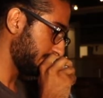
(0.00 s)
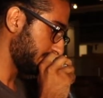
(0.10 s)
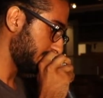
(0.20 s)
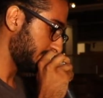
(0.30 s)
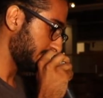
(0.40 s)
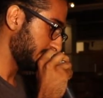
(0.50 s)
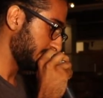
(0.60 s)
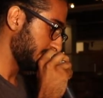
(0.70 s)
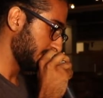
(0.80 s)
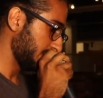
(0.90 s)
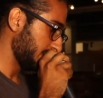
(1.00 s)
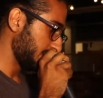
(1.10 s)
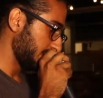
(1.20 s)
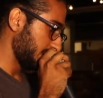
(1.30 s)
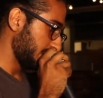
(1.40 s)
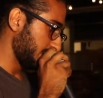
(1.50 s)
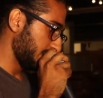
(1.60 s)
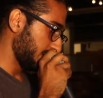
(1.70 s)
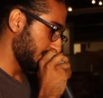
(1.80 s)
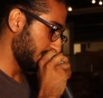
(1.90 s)

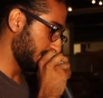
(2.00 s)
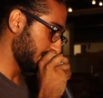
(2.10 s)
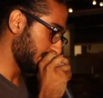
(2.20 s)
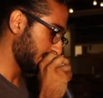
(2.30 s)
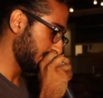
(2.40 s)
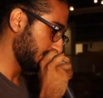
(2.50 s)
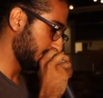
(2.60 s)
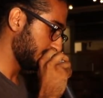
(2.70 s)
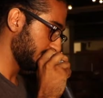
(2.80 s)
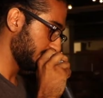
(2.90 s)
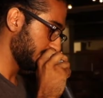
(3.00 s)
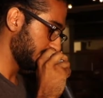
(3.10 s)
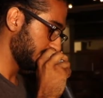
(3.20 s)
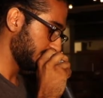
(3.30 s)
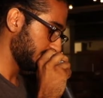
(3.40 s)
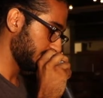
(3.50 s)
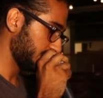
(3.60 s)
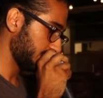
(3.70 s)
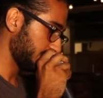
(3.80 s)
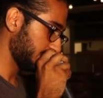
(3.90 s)

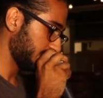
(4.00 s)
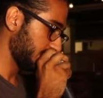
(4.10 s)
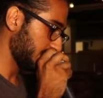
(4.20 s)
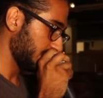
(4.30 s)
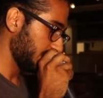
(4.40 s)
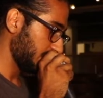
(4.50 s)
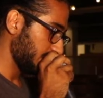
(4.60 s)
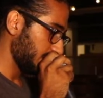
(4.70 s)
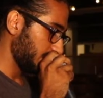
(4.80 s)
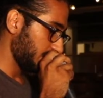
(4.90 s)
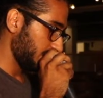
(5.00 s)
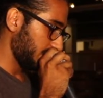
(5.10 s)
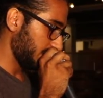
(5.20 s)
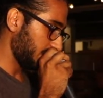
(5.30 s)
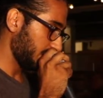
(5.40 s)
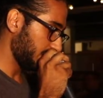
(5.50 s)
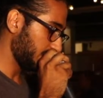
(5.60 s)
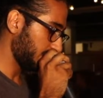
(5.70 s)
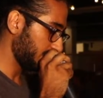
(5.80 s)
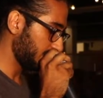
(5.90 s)

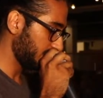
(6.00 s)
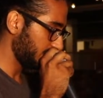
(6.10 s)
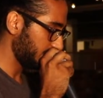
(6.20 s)
(no one is talking)